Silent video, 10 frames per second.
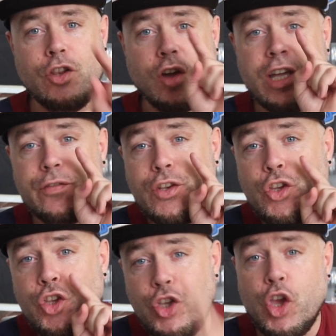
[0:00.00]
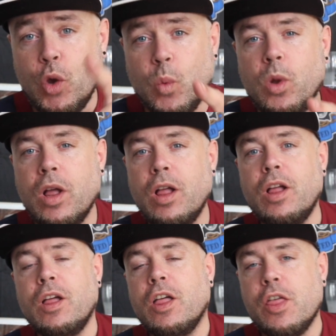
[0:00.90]
Not even you
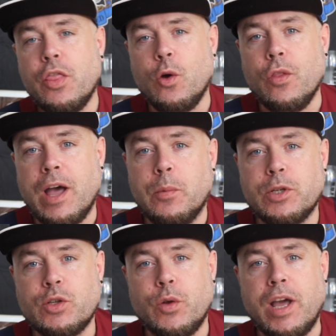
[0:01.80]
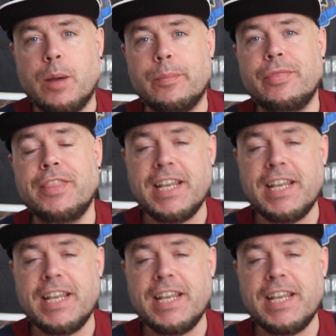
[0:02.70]
thought that was going to happen.